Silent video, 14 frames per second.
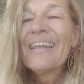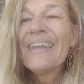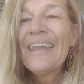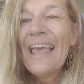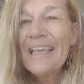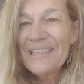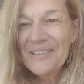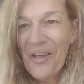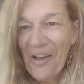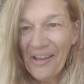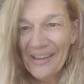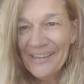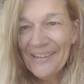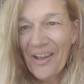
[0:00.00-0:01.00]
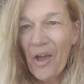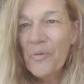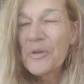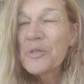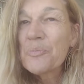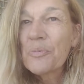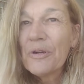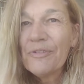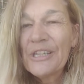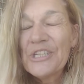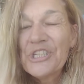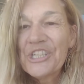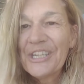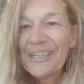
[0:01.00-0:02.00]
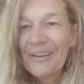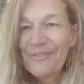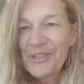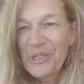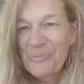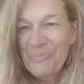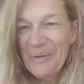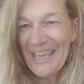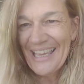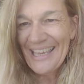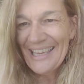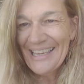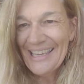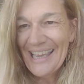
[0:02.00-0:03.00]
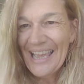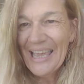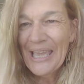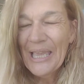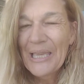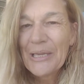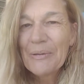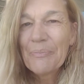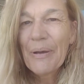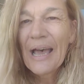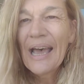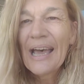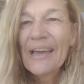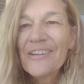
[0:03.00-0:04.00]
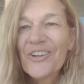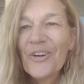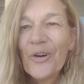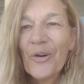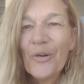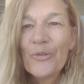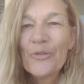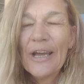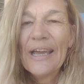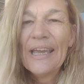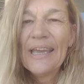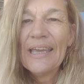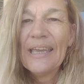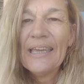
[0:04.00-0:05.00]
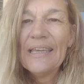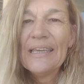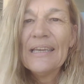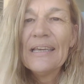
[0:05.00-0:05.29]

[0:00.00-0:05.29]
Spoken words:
Last night I was privileged enough to be a part of a